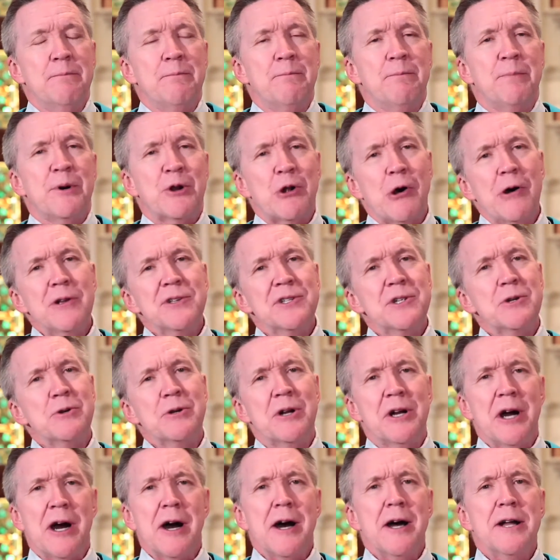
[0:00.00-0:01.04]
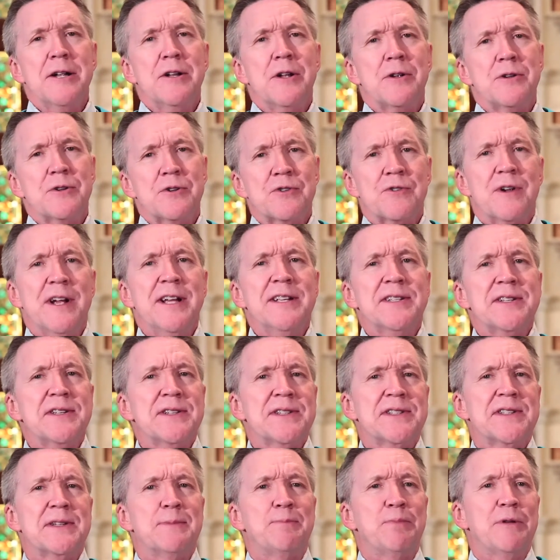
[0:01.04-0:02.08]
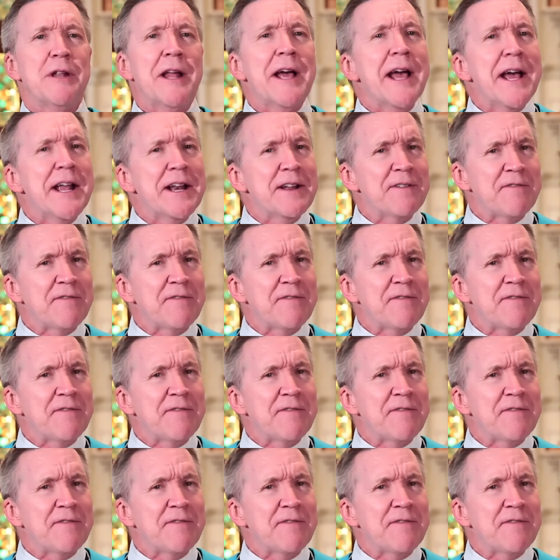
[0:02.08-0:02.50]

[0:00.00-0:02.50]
But also God traces the plan